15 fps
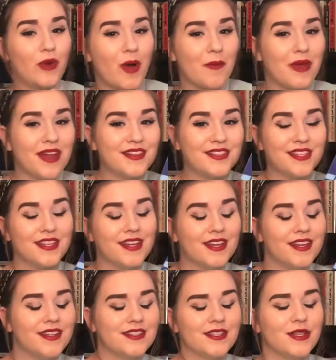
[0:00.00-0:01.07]
romance in
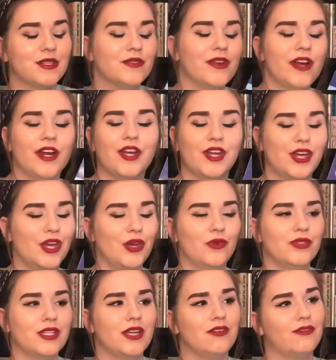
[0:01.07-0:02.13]
it, so it's very
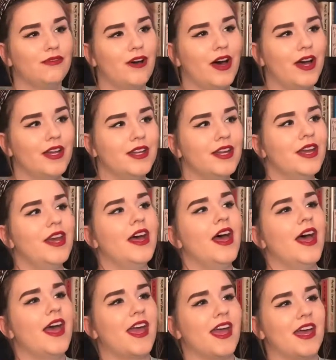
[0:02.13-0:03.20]
cute and fun.
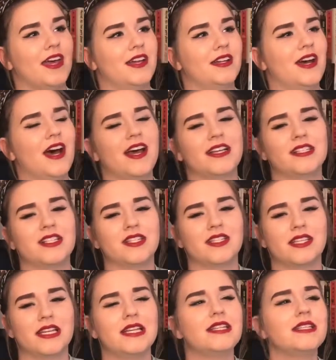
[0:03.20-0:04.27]
And it's
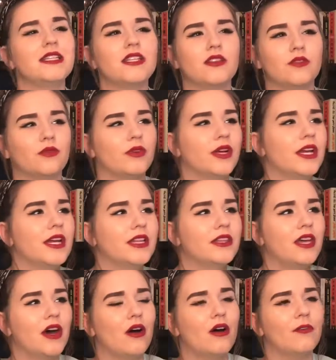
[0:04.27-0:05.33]
just easy to read
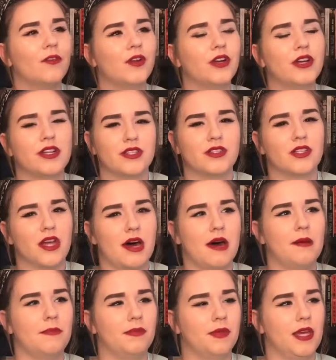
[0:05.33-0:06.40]
though if you're in a
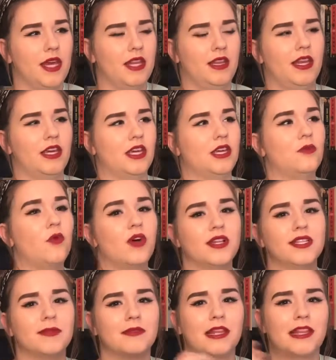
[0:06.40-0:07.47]
slump and like you
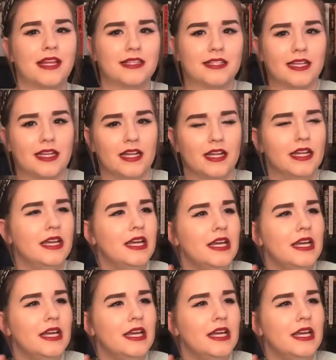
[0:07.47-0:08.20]
want something that's gonna